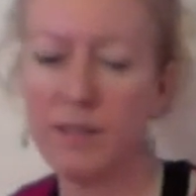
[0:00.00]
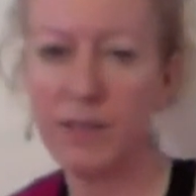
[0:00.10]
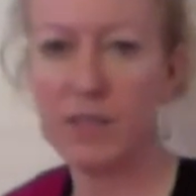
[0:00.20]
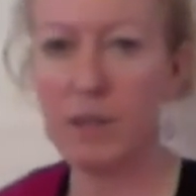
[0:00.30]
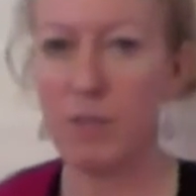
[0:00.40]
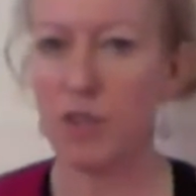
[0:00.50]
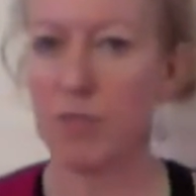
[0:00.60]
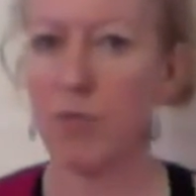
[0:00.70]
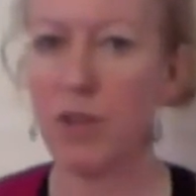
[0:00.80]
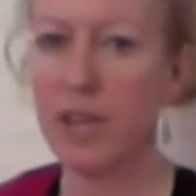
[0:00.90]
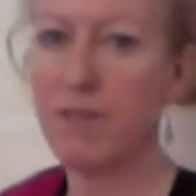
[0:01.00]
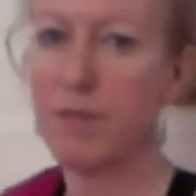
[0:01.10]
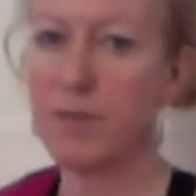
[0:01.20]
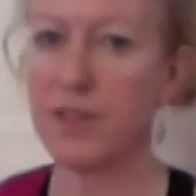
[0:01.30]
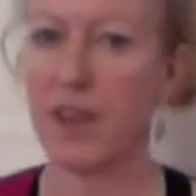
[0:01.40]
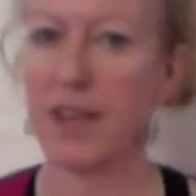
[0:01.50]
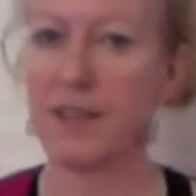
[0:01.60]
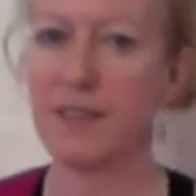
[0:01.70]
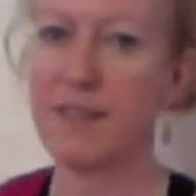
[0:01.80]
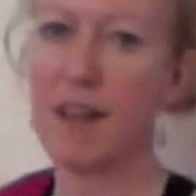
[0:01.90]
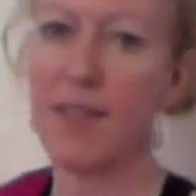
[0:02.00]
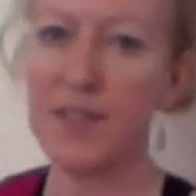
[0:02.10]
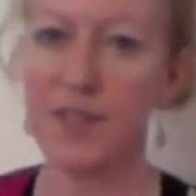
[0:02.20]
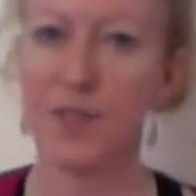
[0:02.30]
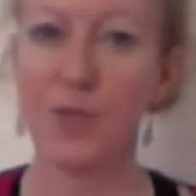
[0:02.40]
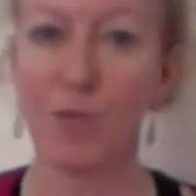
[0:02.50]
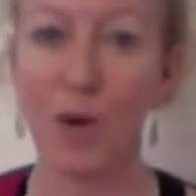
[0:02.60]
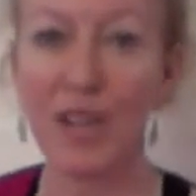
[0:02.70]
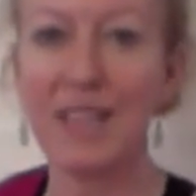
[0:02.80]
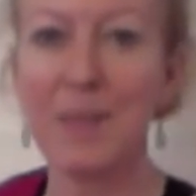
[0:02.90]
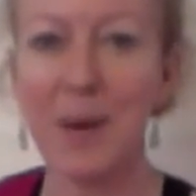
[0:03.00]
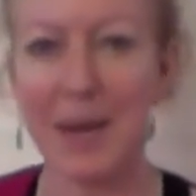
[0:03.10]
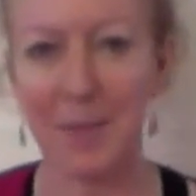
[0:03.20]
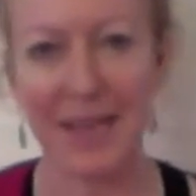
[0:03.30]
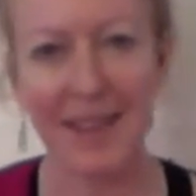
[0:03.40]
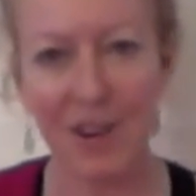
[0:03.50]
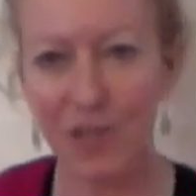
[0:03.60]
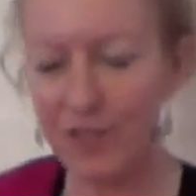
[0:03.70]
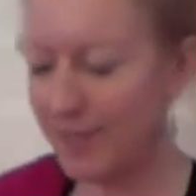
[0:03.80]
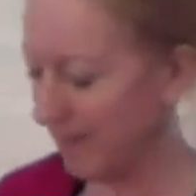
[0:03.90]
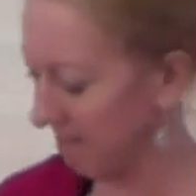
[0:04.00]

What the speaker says: So I'm just rocking from side to side. This is called rocking the baby often.